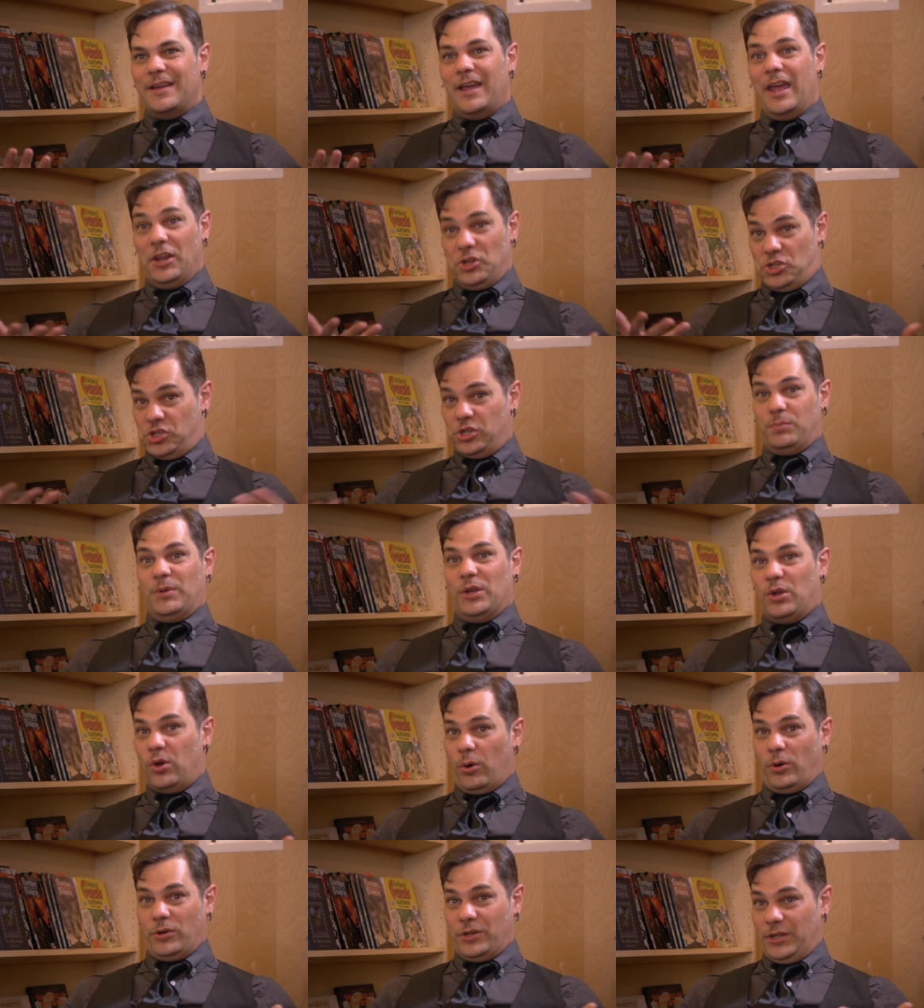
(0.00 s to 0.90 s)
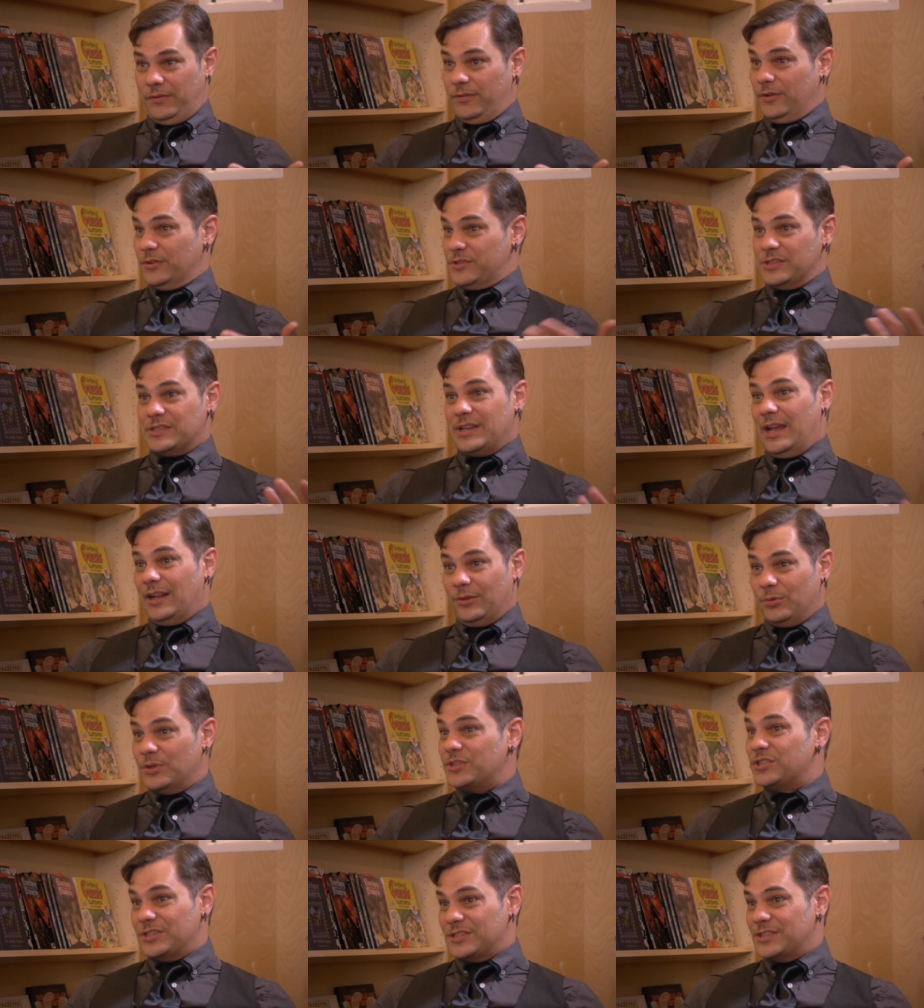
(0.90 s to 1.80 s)
it should be Courtney versus
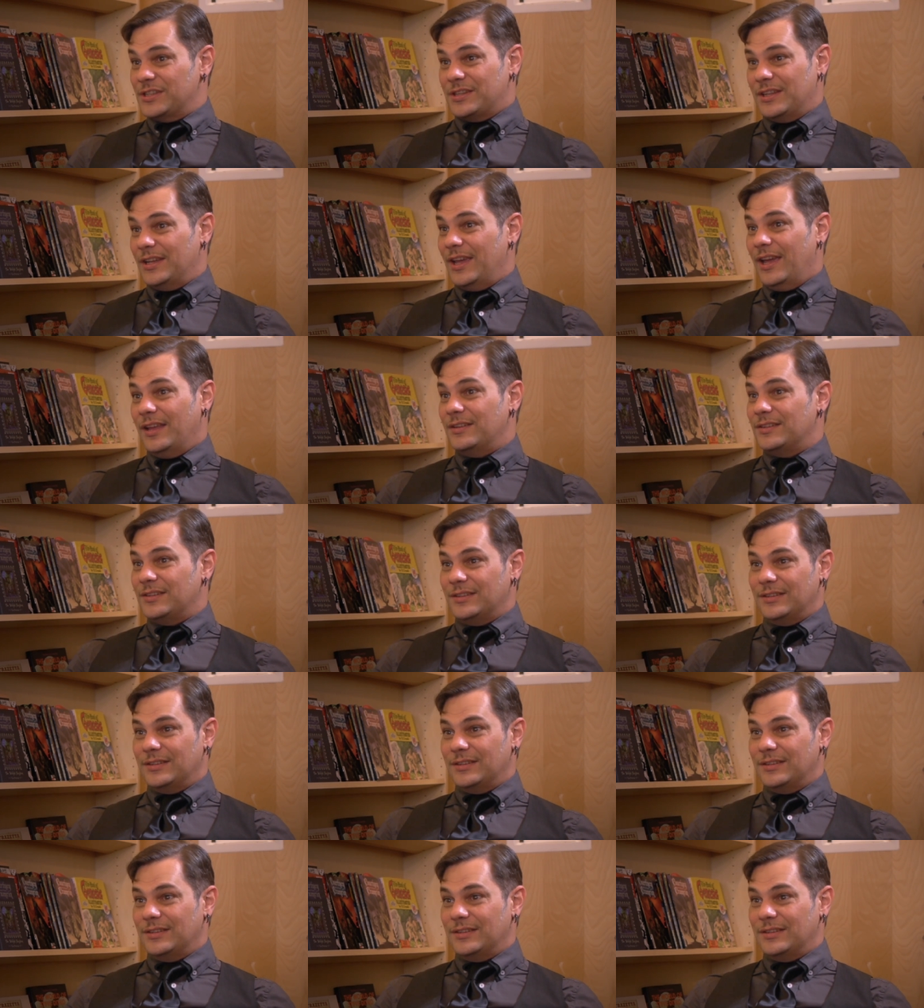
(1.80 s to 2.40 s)
Aloysius at the end,